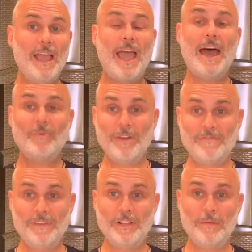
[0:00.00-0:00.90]
how do I
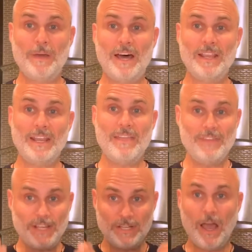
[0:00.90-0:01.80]
feel about it, and
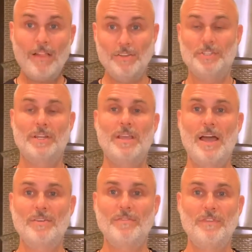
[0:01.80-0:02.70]
then acknowledging
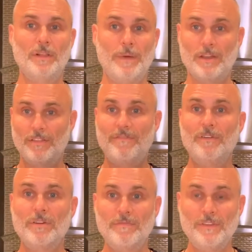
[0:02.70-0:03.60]
how you feel about it,
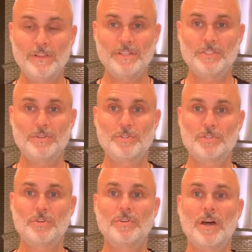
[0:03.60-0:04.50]
the feelings that are
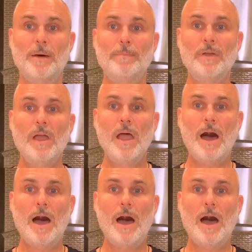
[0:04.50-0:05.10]
stirred up.